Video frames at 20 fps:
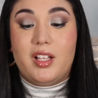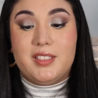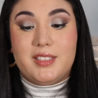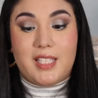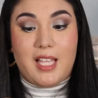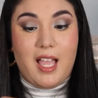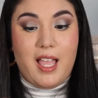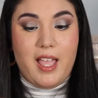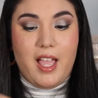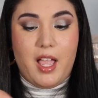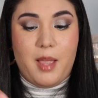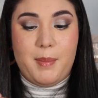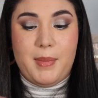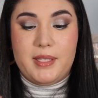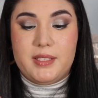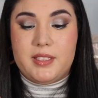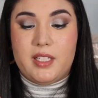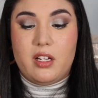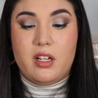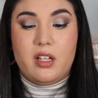Sky High
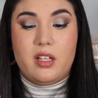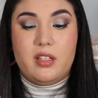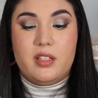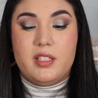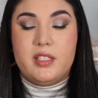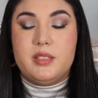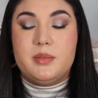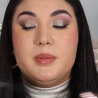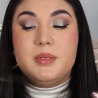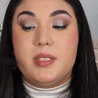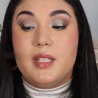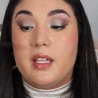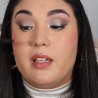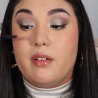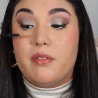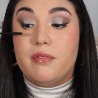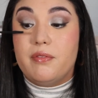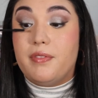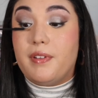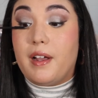Mascara. This was like
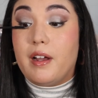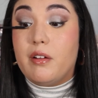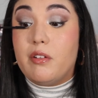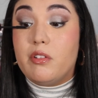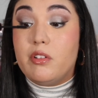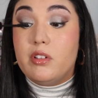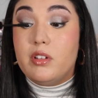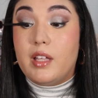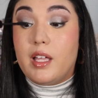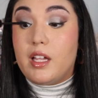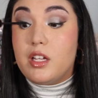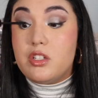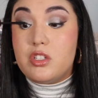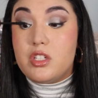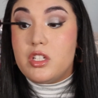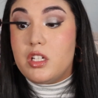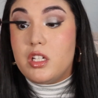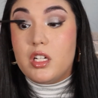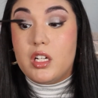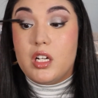viral
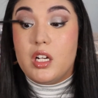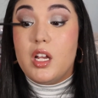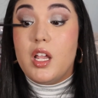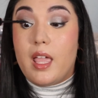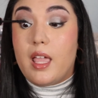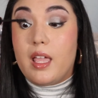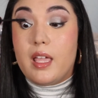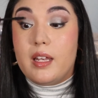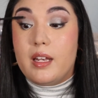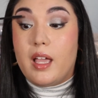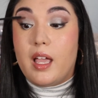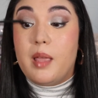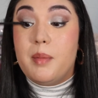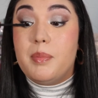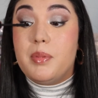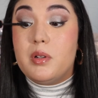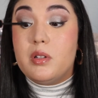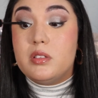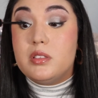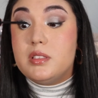last year and I
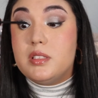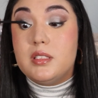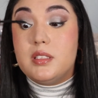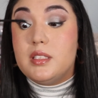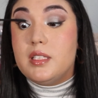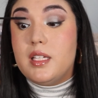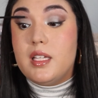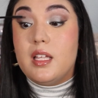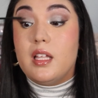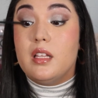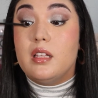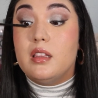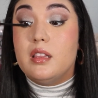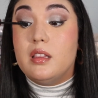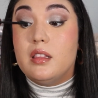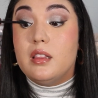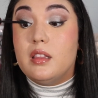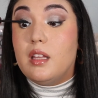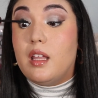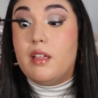personally
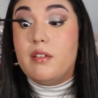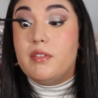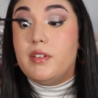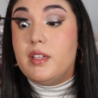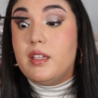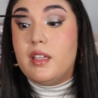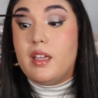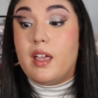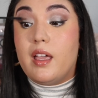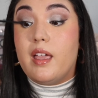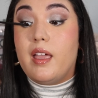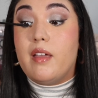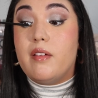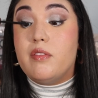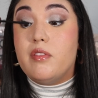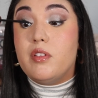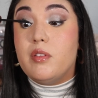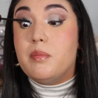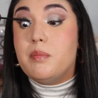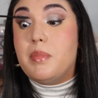love it. I
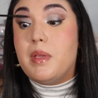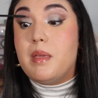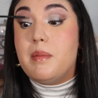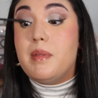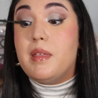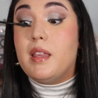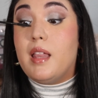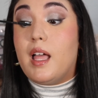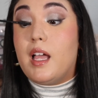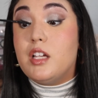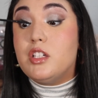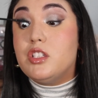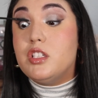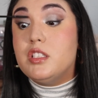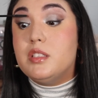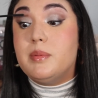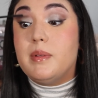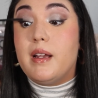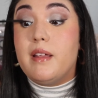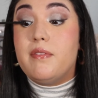have baby
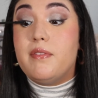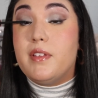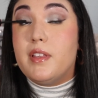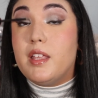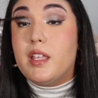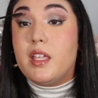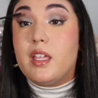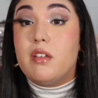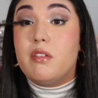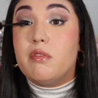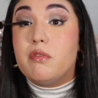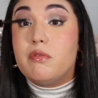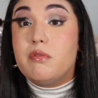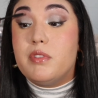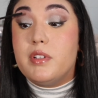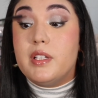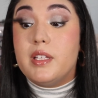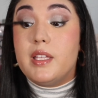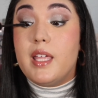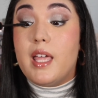lashes, but I feel like it
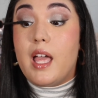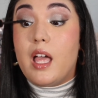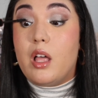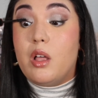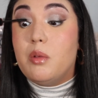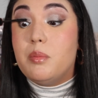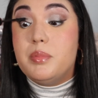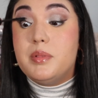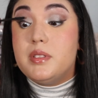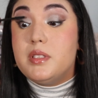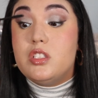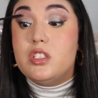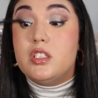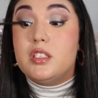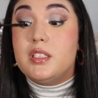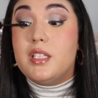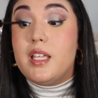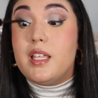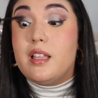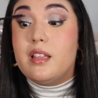really helps
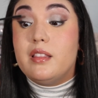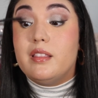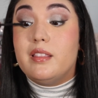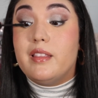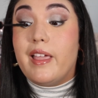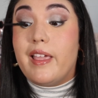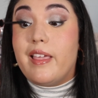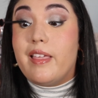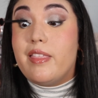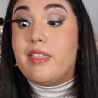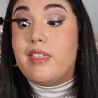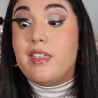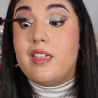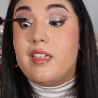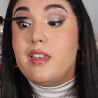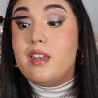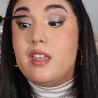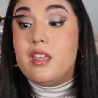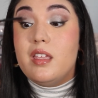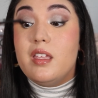just like
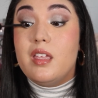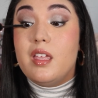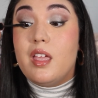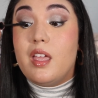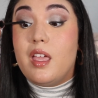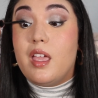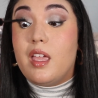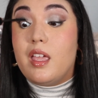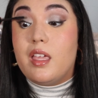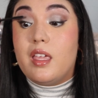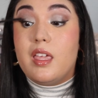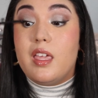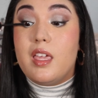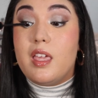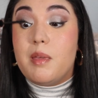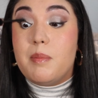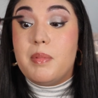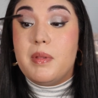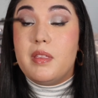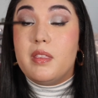lengthen and
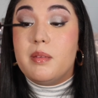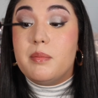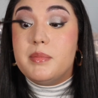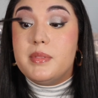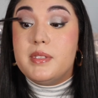keeping them